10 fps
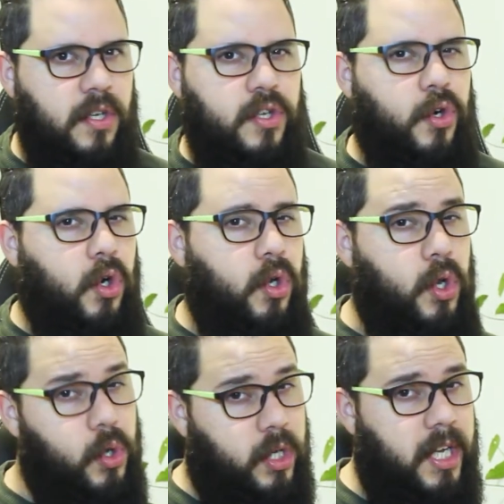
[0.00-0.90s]
you're
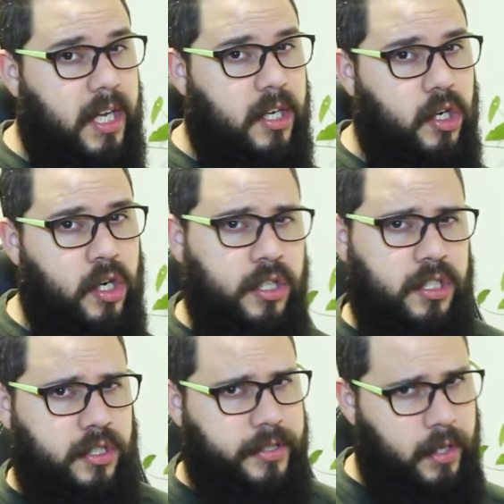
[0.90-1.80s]
looking at her,
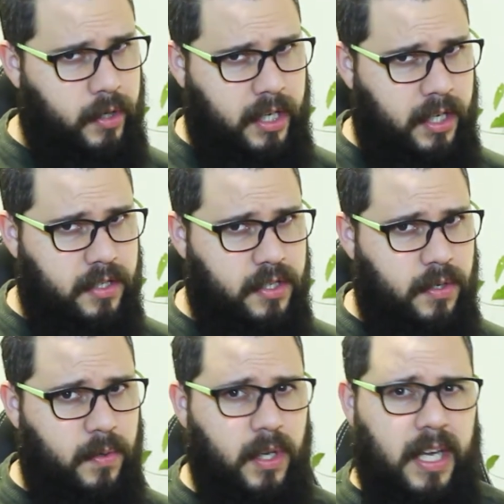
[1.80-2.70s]
she's looking at you,